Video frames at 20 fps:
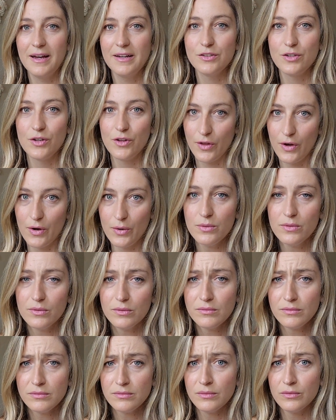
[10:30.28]
to
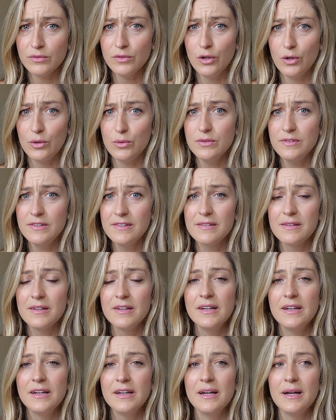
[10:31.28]
those.
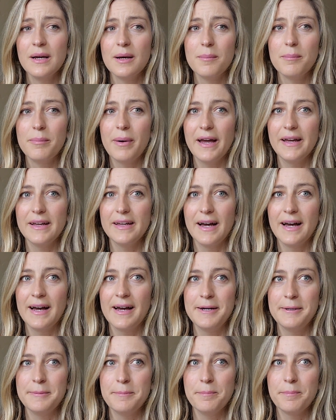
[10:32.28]
But
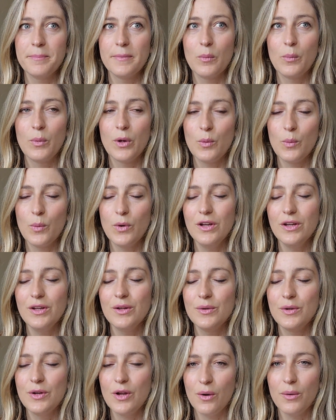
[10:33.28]
what I want you to
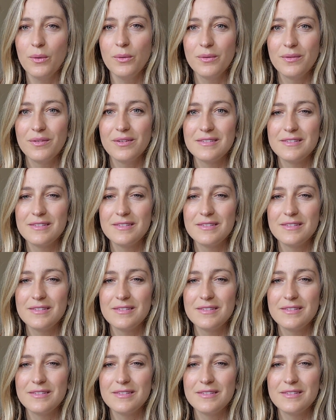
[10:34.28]
know,